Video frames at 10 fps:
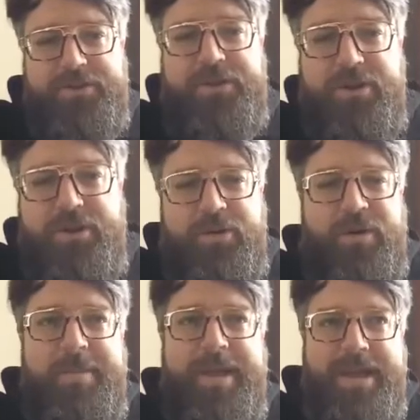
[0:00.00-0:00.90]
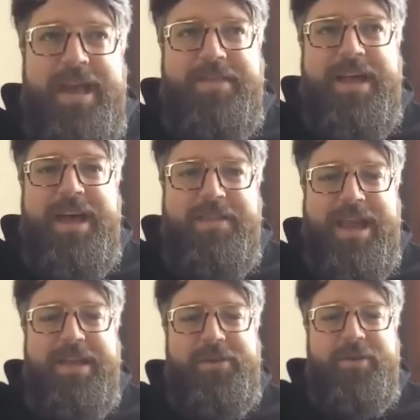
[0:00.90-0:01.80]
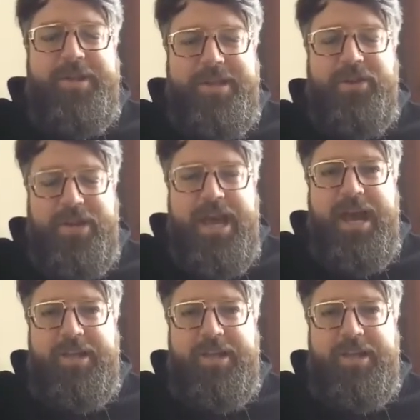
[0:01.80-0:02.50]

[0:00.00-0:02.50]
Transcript: So, and the answer is still yes.